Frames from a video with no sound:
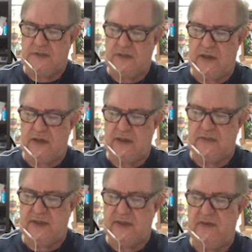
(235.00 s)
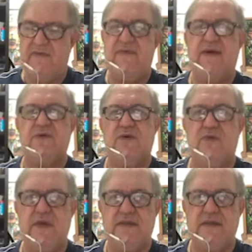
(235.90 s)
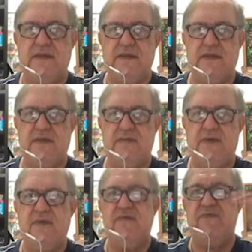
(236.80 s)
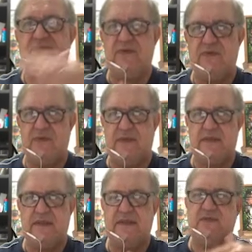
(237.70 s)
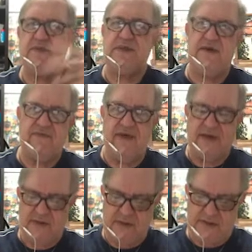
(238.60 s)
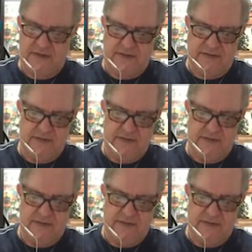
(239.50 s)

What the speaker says: product between vector quantities, between field quantities, which are vectors.